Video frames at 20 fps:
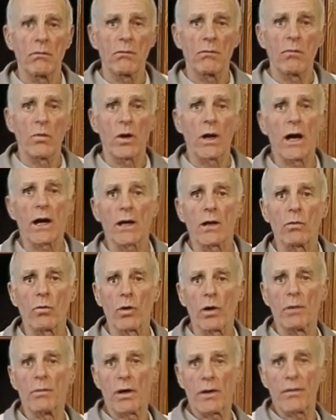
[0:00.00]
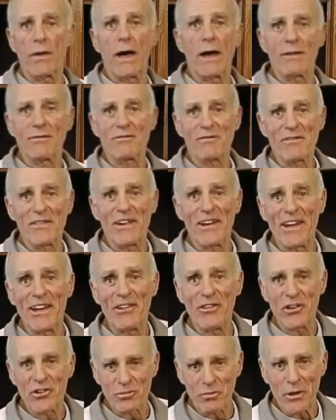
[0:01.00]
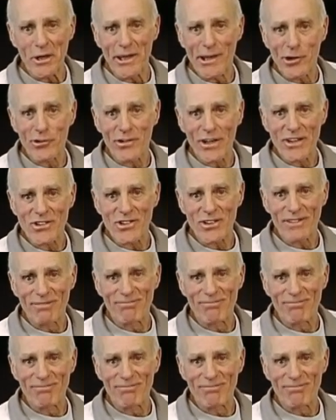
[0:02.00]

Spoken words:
We're not going to worry about that in this beginner session.